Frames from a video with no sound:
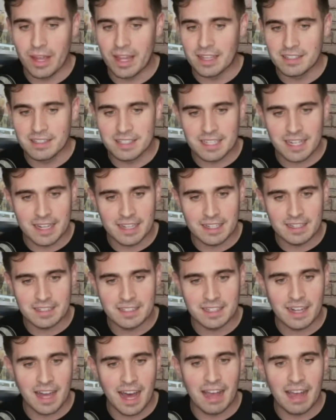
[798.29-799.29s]
instincts
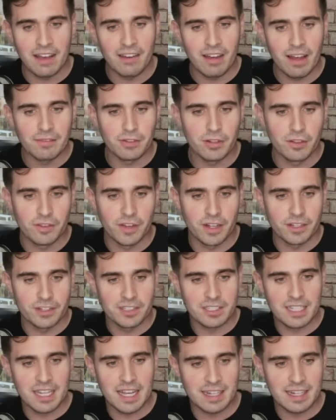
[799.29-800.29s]
and high level of
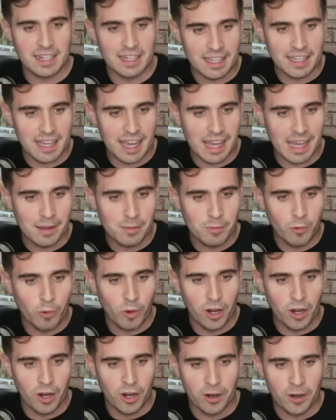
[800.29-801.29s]
understanding the game,
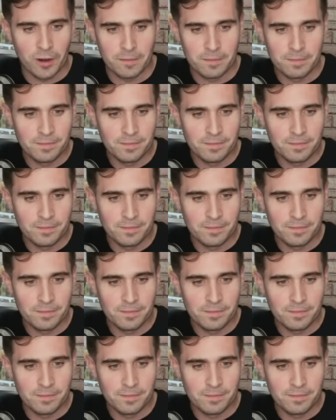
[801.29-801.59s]
were